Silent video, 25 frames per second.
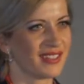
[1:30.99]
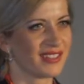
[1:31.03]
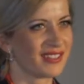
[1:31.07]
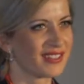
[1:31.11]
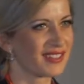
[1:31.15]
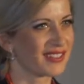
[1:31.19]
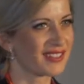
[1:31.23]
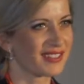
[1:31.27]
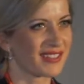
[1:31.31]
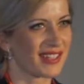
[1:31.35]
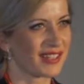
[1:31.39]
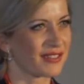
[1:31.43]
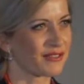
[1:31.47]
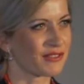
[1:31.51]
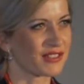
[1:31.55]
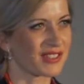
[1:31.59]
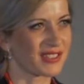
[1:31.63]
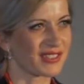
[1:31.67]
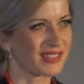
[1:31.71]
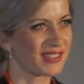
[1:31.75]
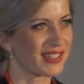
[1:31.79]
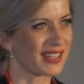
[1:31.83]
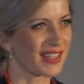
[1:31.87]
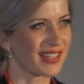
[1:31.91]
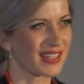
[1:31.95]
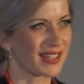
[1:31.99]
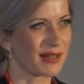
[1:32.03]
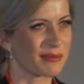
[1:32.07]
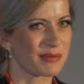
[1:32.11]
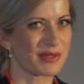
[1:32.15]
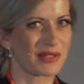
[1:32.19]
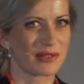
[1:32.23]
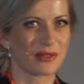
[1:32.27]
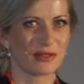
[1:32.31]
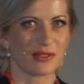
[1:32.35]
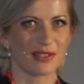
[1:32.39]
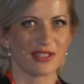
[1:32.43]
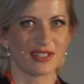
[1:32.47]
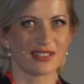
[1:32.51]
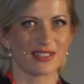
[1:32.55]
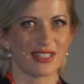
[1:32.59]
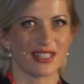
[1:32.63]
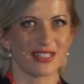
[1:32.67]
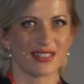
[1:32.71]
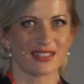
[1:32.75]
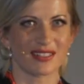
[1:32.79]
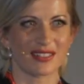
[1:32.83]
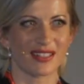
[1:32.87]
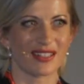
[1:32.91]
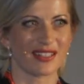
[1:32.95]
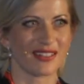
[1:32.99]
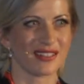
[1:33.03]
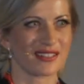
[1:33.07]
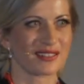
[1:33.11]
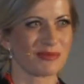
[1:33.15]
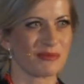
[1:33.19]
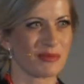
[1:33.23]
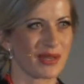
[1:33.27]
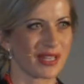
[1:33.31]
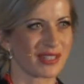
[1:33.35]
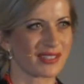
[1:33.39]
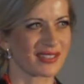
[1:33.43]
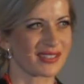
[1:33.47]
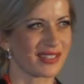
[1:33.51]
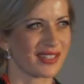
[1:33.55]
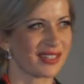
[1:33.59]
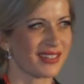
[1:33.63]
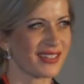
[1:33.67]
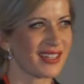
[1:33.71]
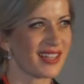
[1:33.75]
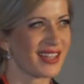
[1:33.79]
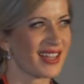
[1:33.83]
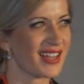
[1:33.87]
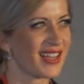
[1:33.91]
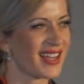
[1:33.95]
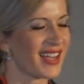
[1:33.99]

and that was like absolutely dead end back then.